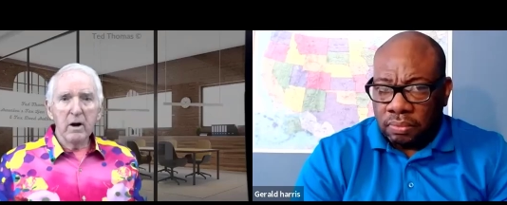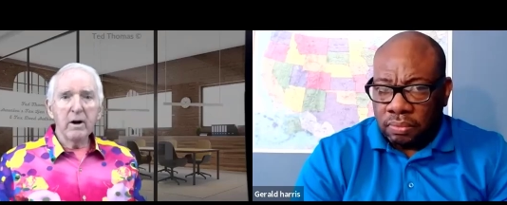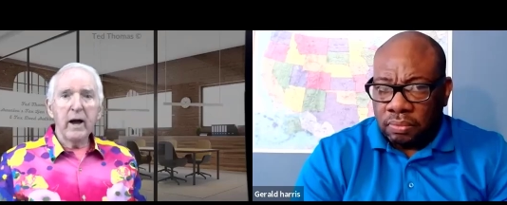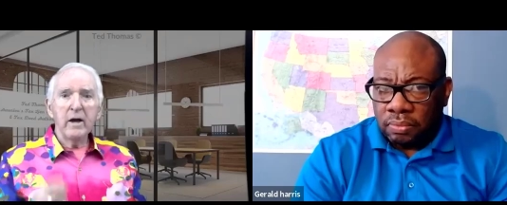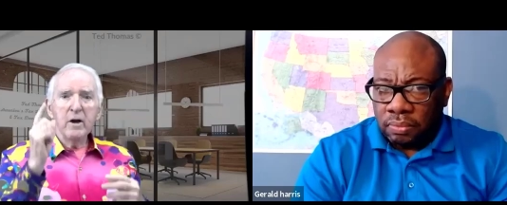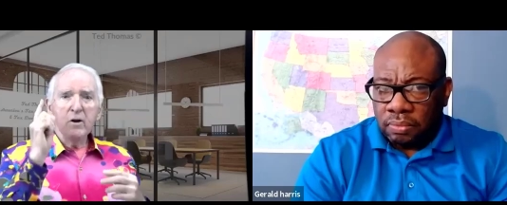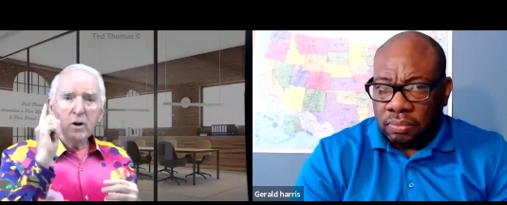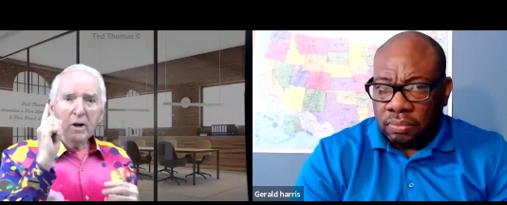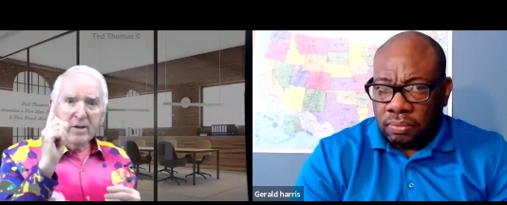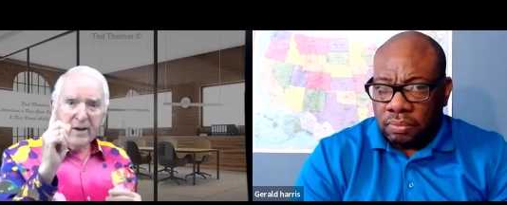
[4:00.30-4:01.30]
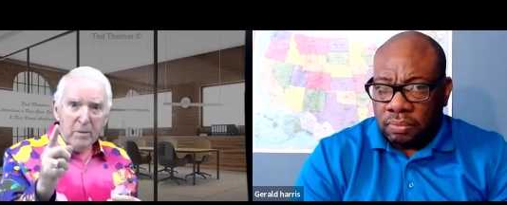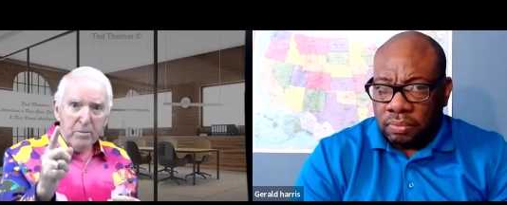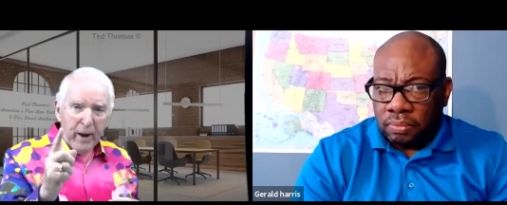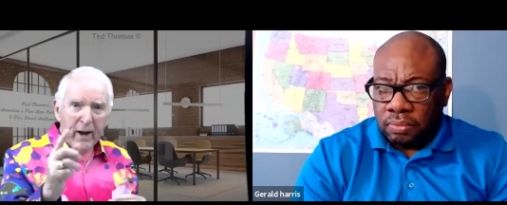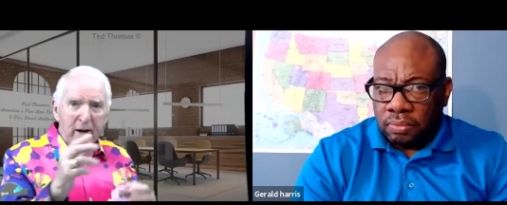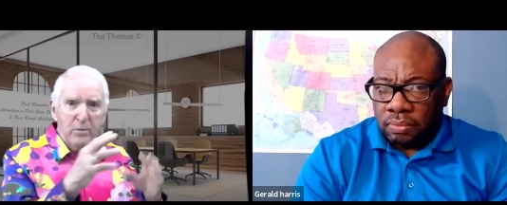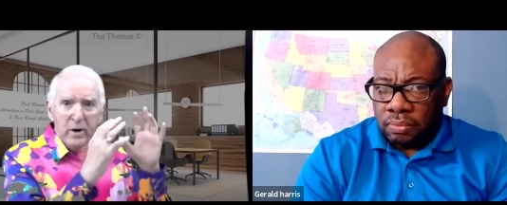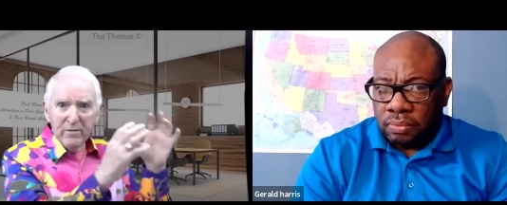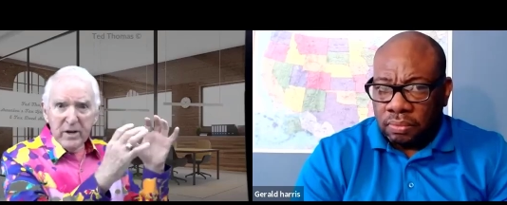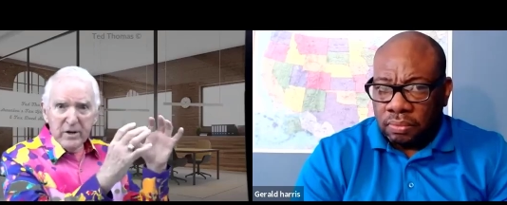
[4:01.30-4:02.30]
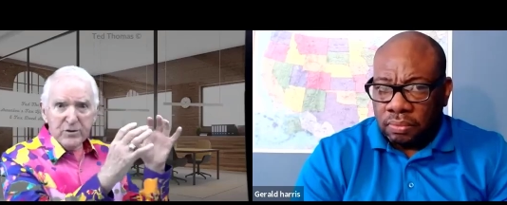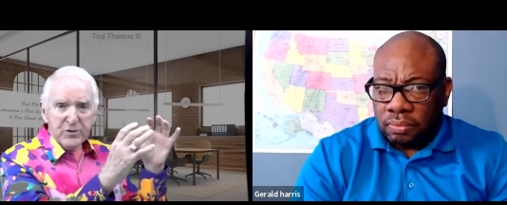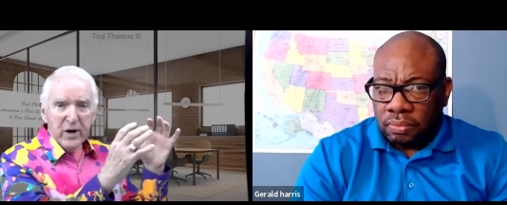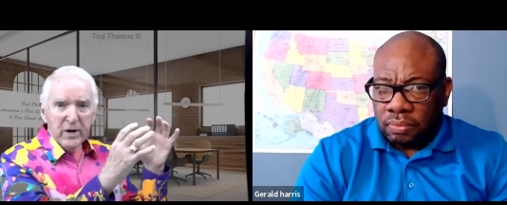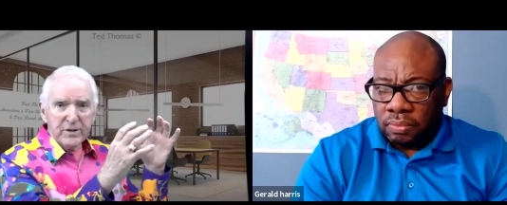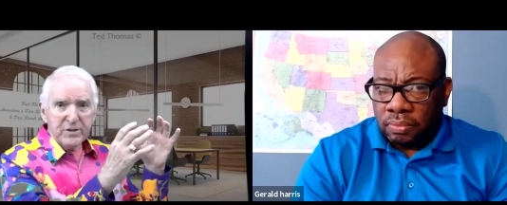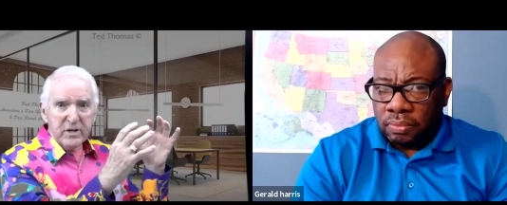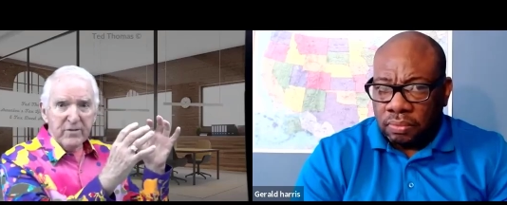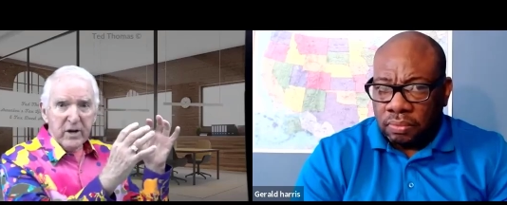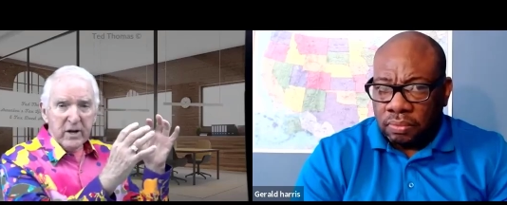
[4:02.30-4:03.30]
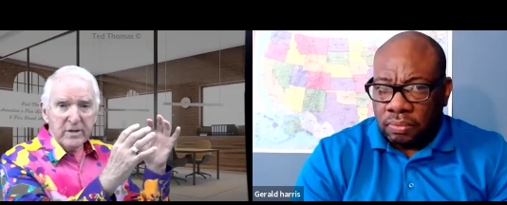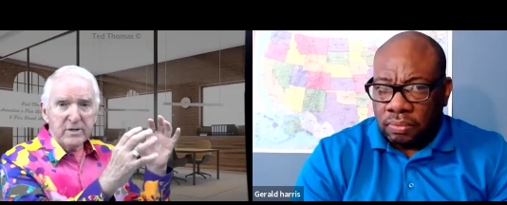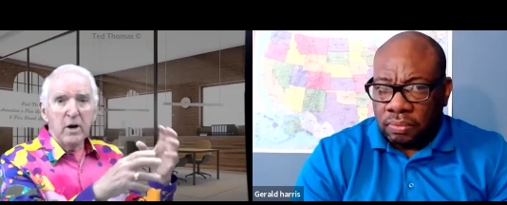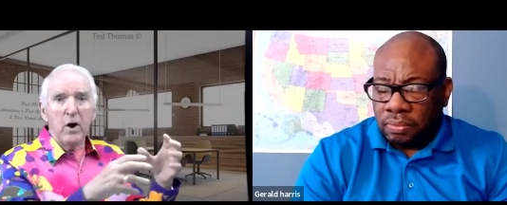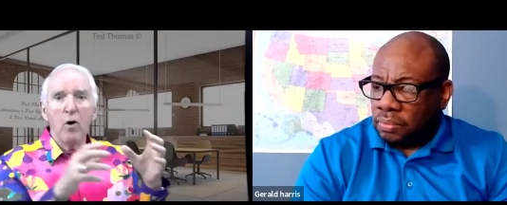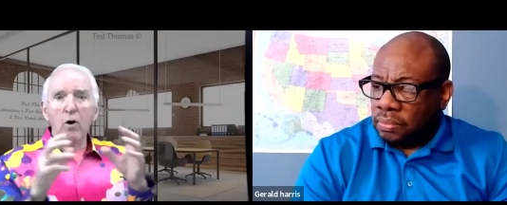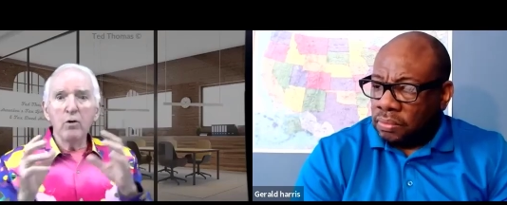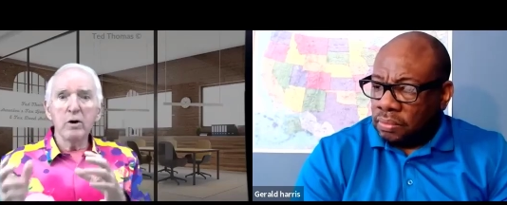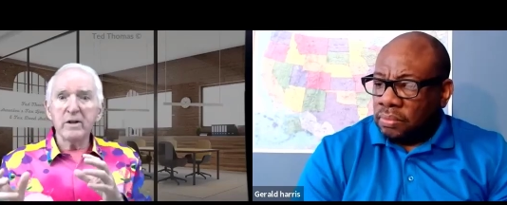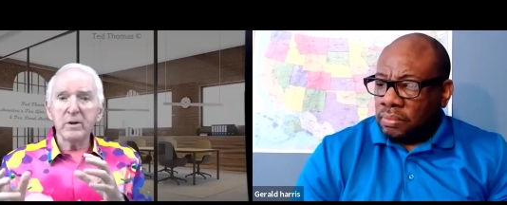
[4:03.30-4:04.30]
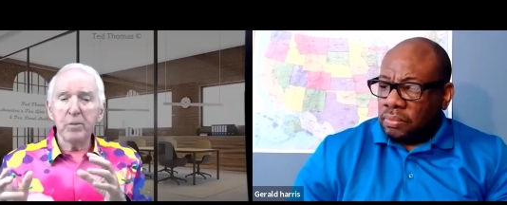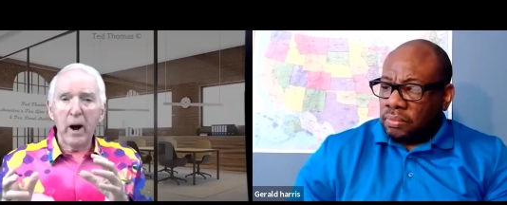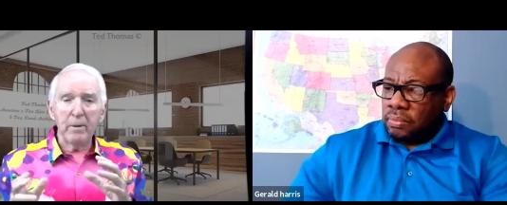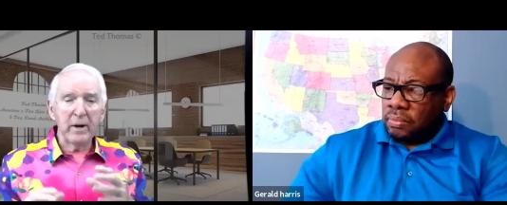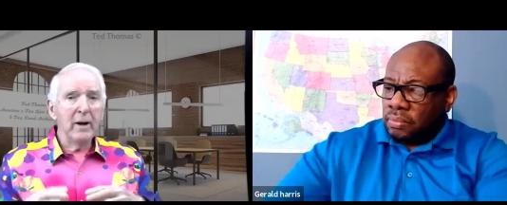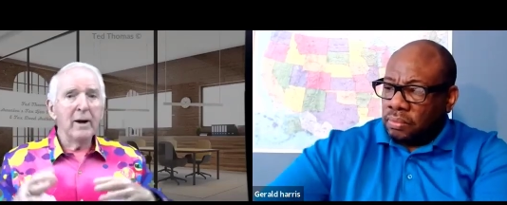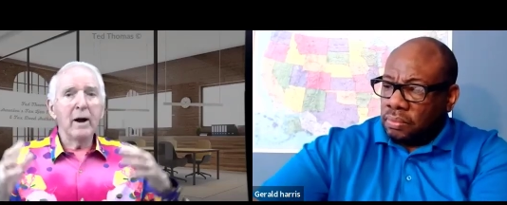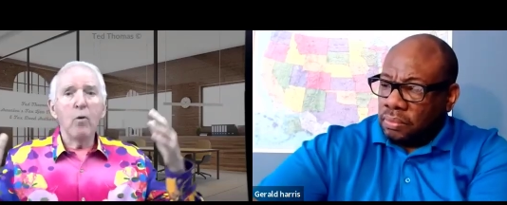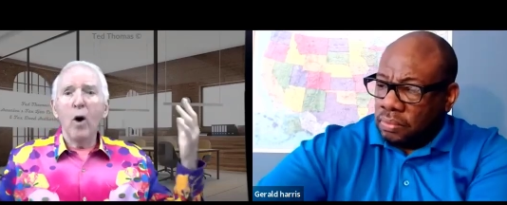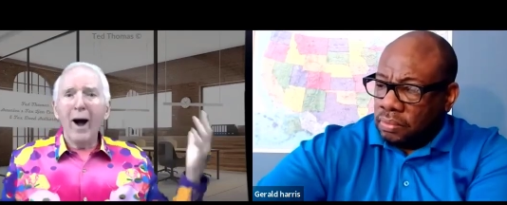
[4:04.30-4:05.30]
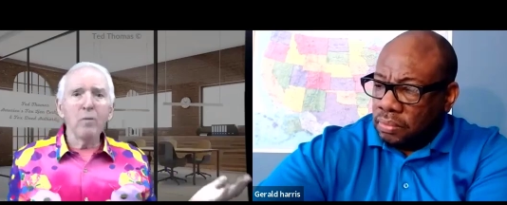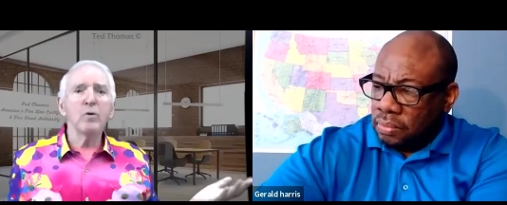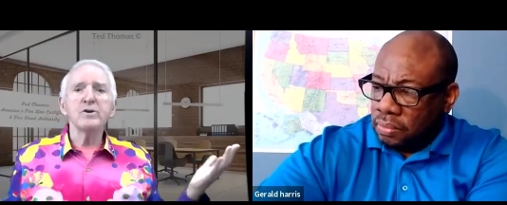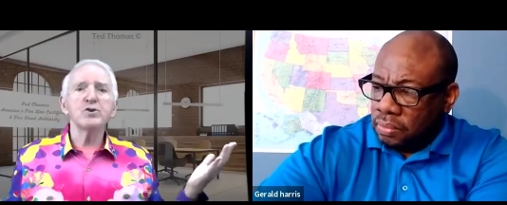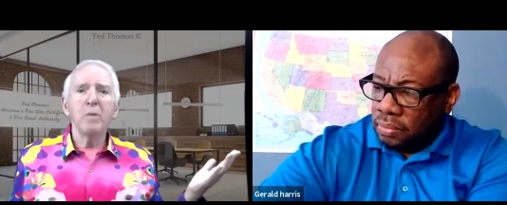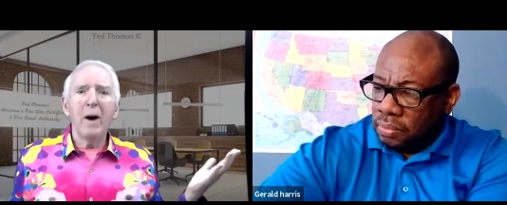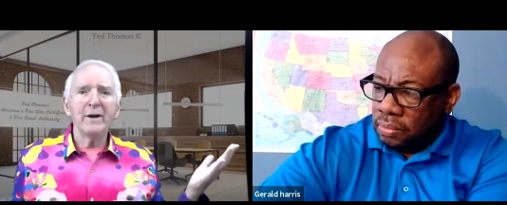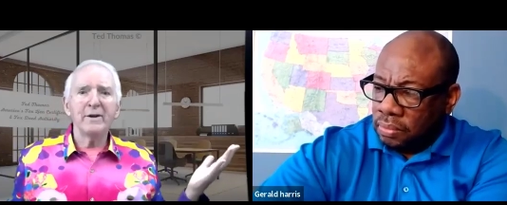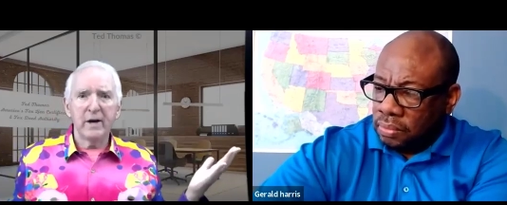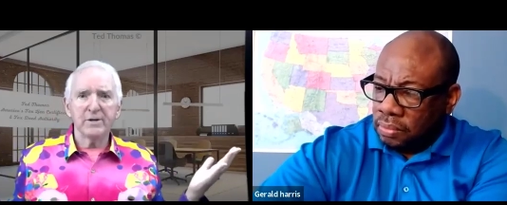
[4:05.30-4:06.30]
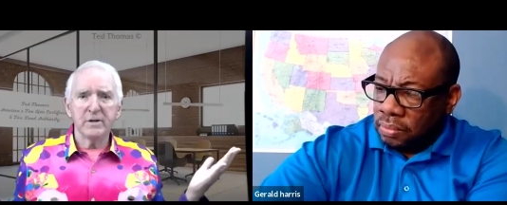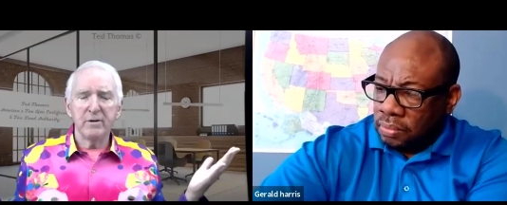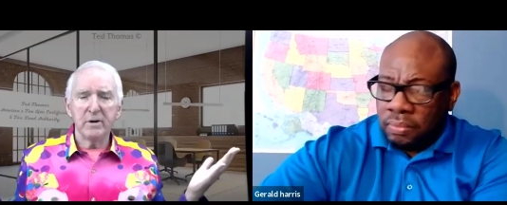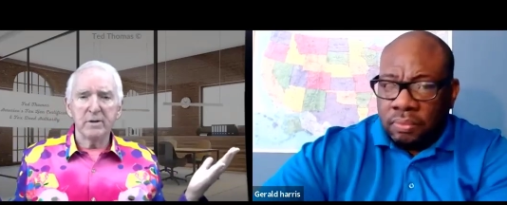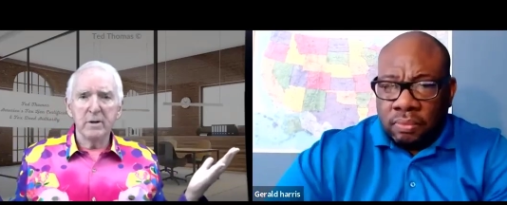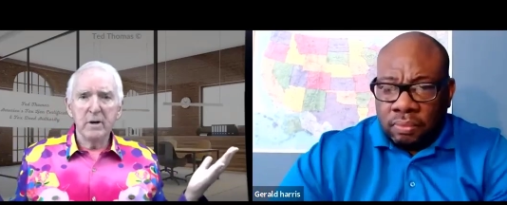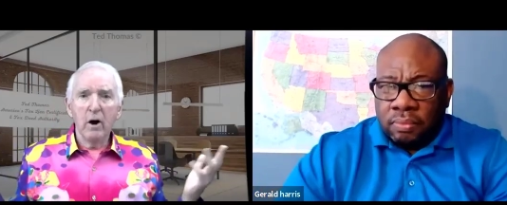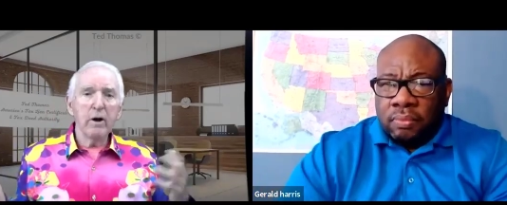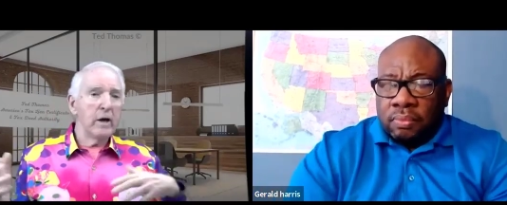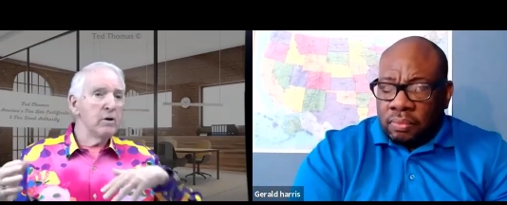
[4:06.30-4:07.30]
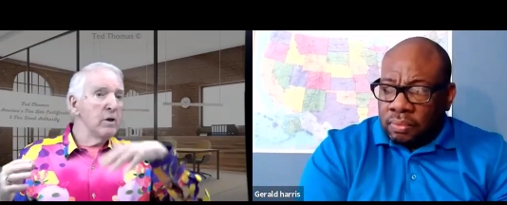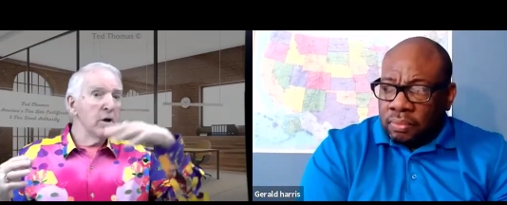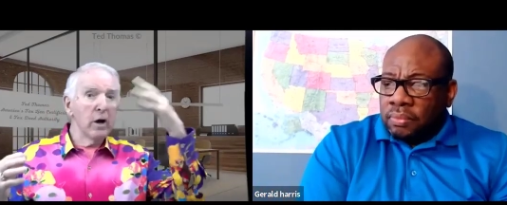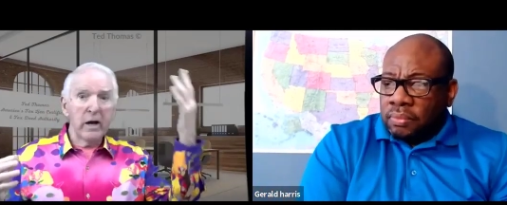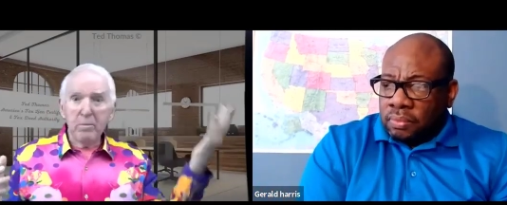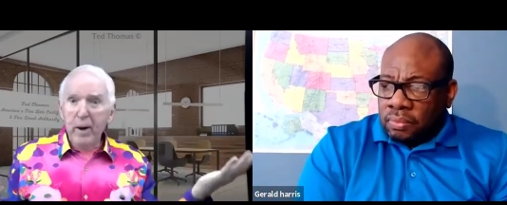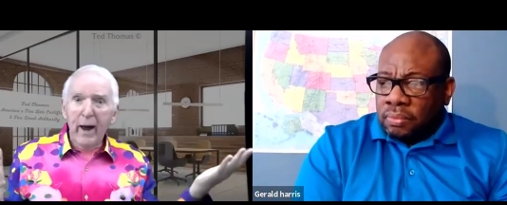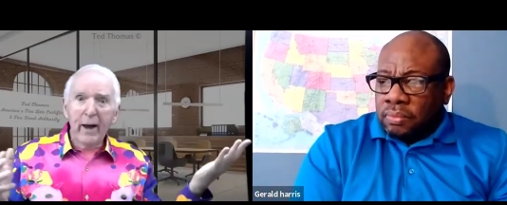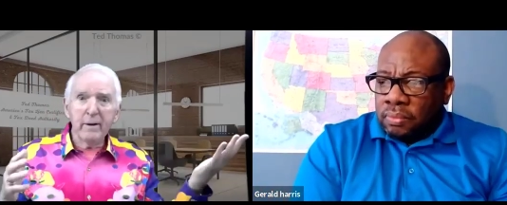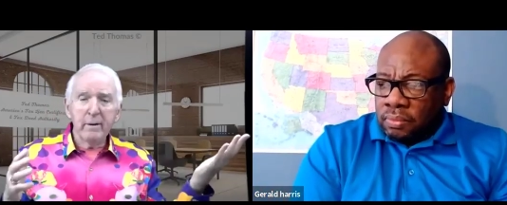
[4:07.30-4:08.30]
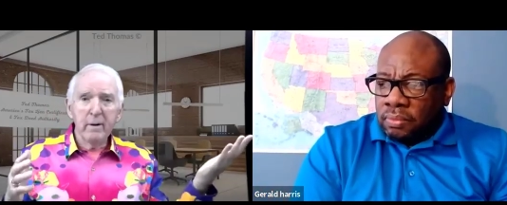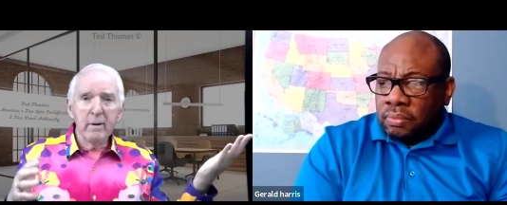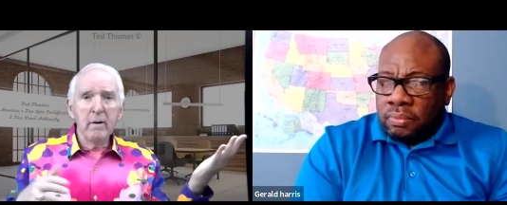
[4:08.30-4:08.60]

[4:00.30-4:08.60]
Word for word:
Speaker 1: Okay. You'll either get paid whatever the interest rate on the certificate is, or you'll get the property. Now, why wouldn't you buy tax certificate? Okay. You're either going to get paid